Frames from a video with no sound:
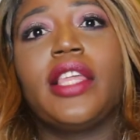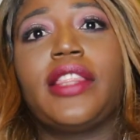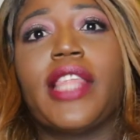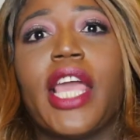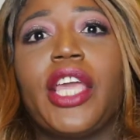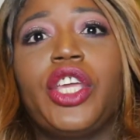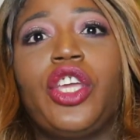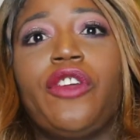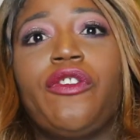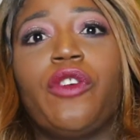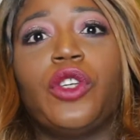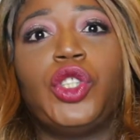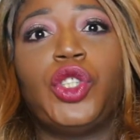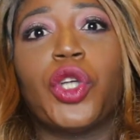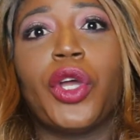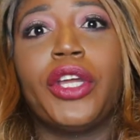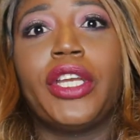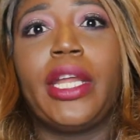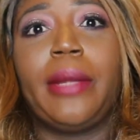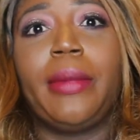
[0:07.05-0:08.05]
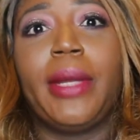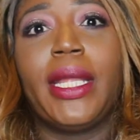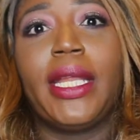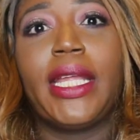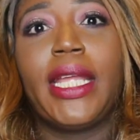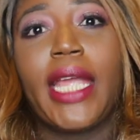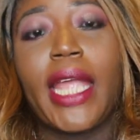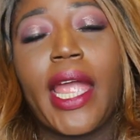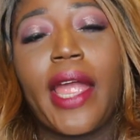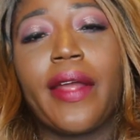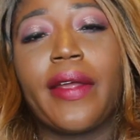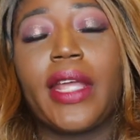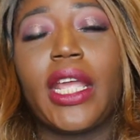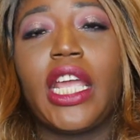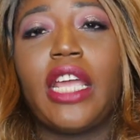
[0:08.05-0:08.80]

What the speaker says: Thank you for joining me here